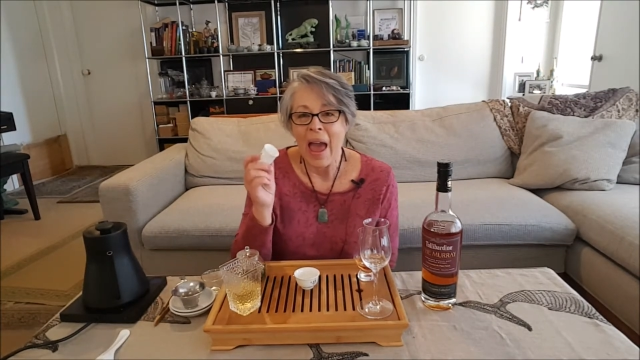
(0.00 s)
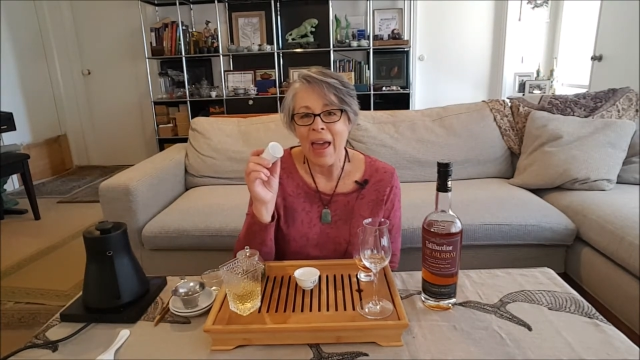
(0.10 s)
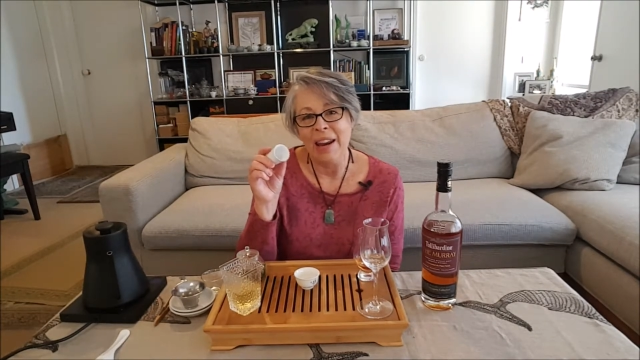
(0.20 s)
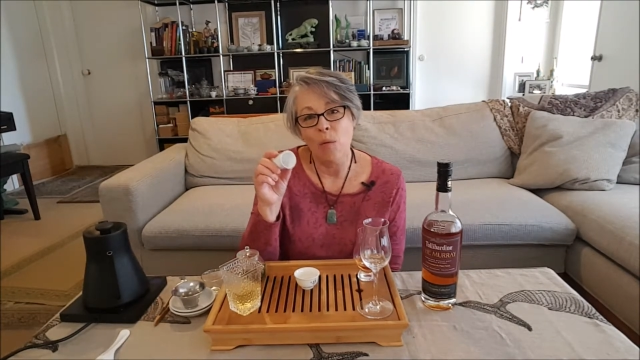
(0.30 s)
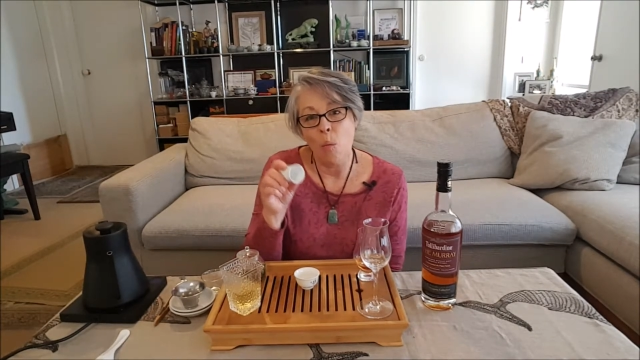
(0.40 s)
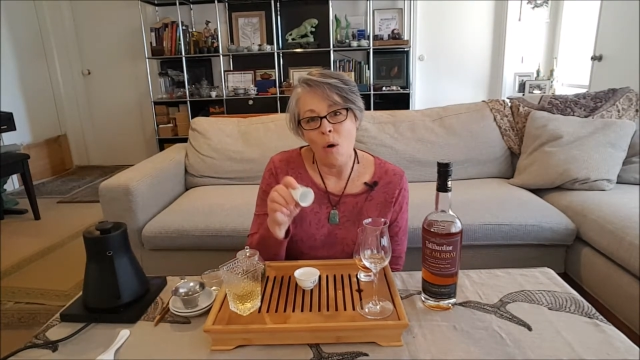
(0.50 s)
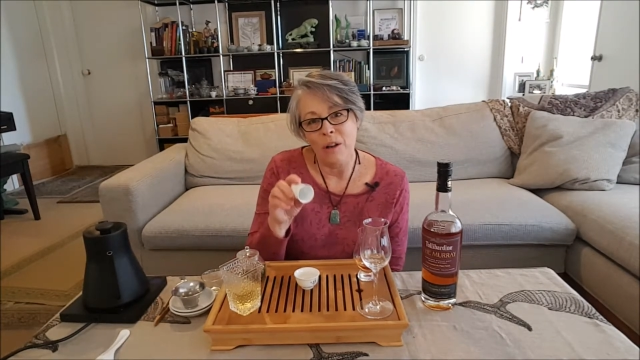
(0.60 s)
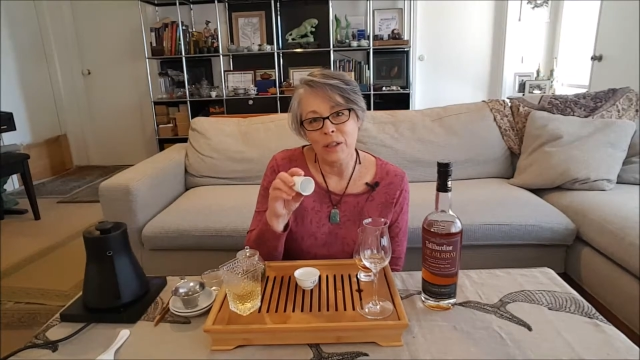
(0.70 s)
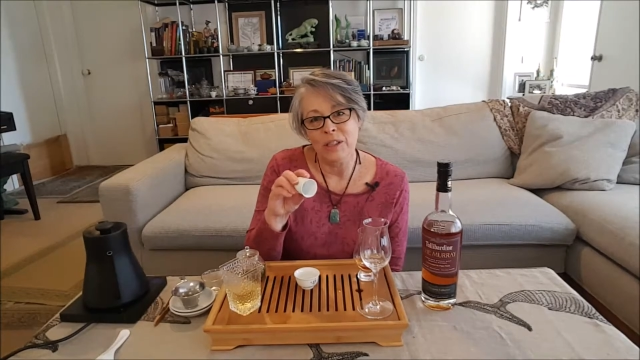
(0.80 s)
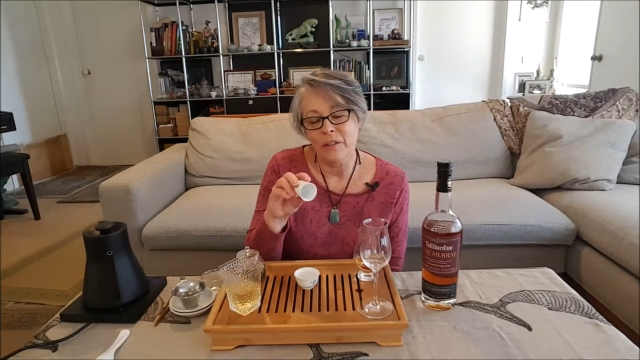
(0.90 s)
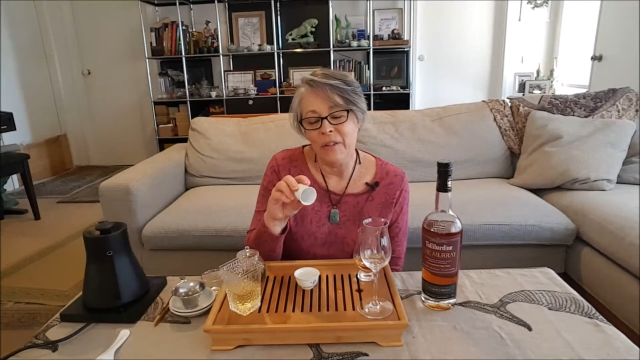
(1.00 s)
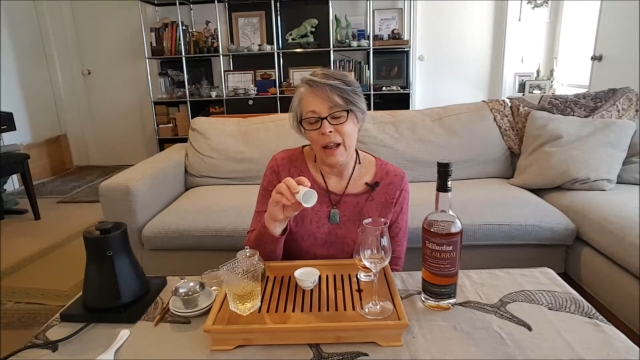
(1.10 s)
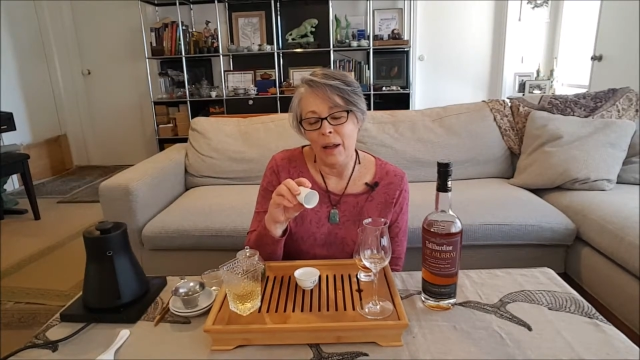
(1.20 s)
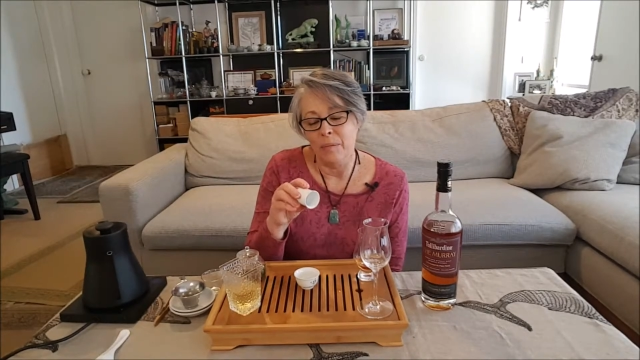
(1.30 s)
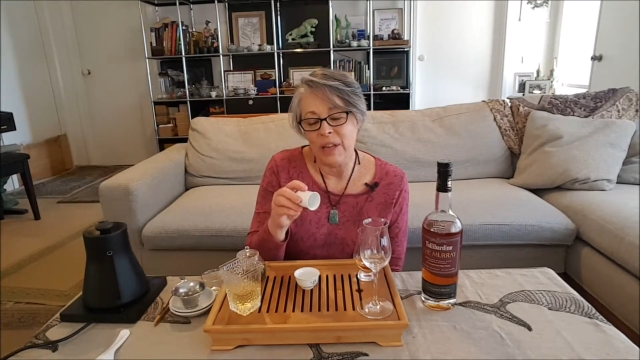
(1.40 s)
and it was
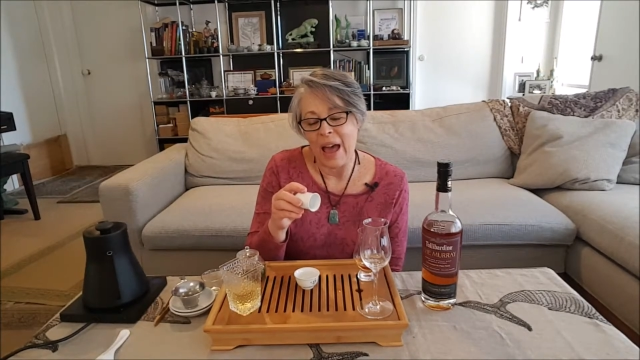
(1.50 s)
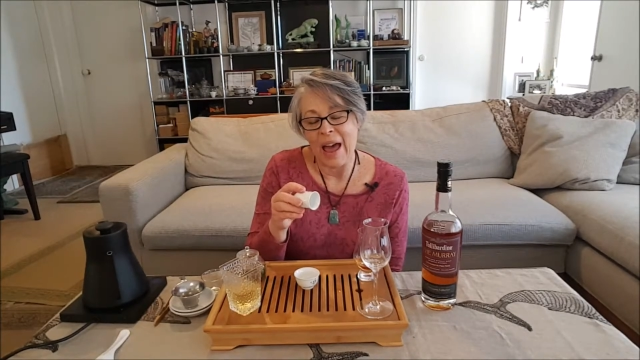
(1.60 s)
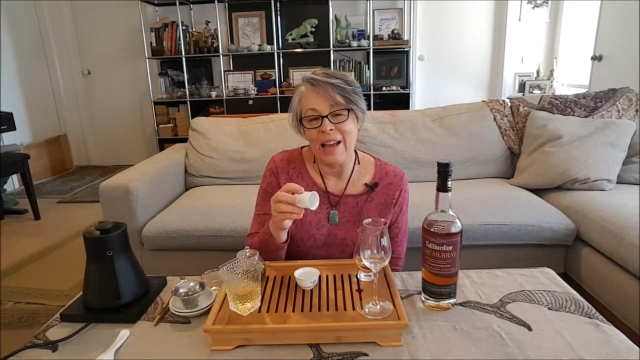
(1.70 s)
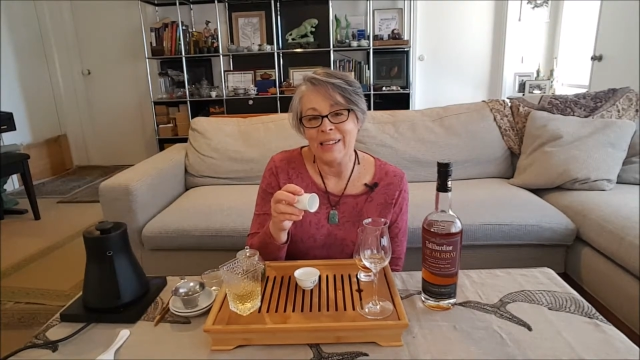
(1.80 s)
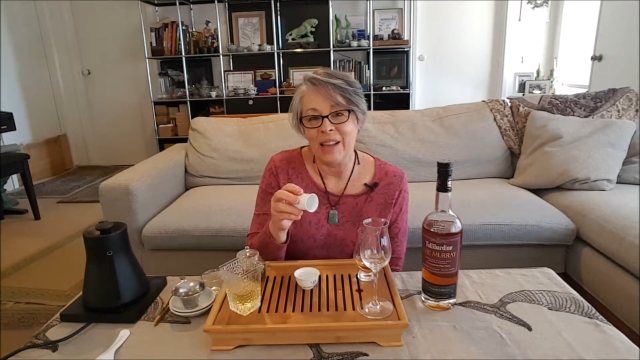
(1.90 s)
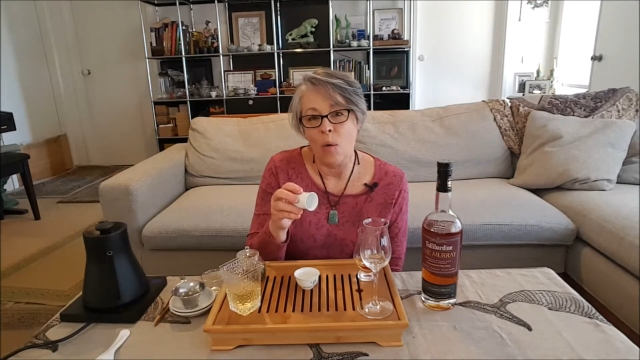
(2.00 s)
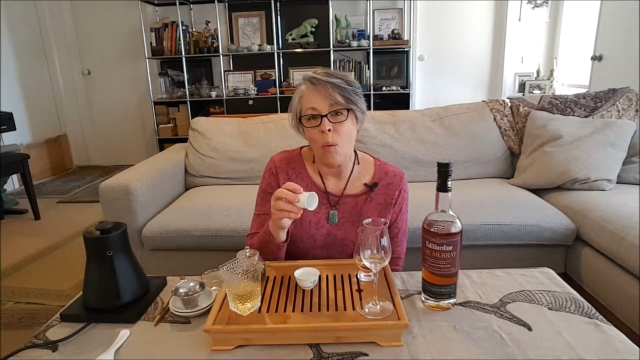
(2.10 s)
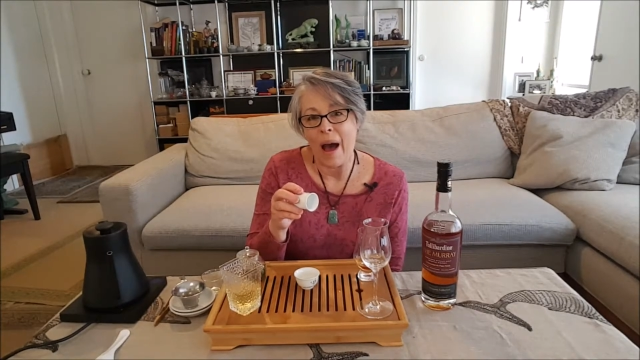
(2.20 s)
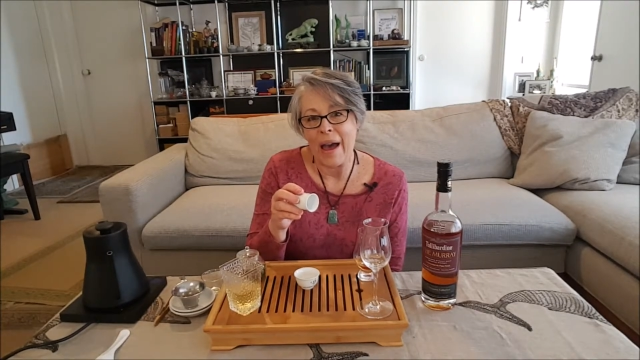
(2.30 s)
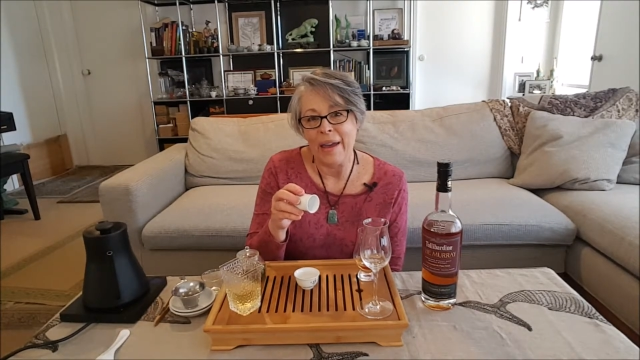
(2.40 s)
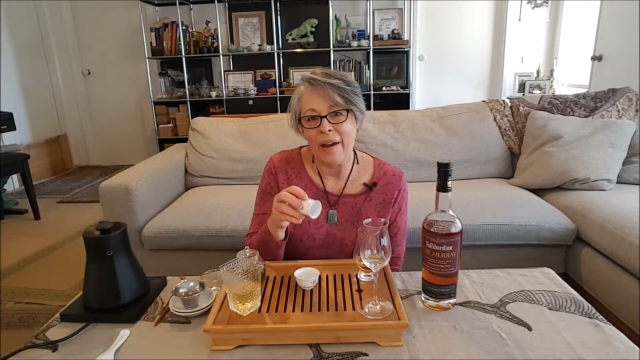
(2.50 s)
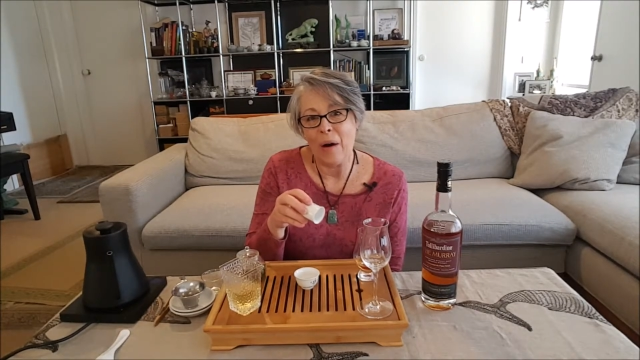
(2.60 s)
developed as a way